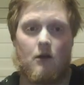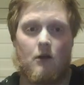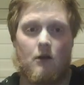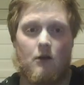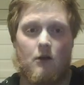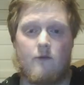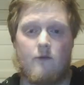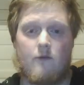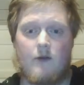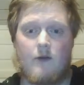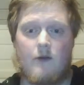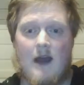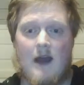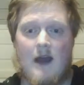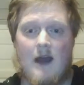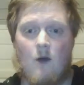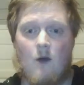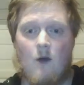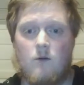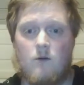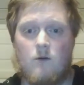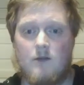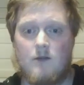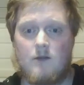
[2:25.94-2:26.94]
For now,
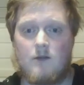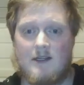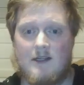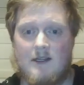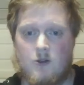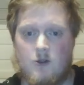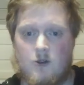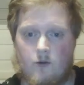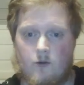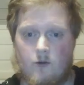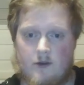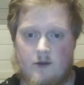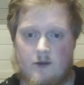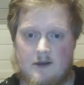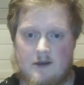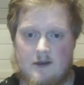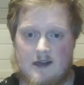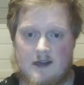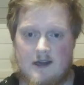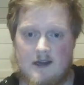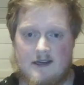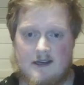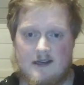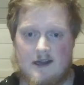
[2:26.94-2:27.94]
he took with the
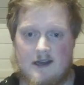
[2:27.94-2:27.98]
knight,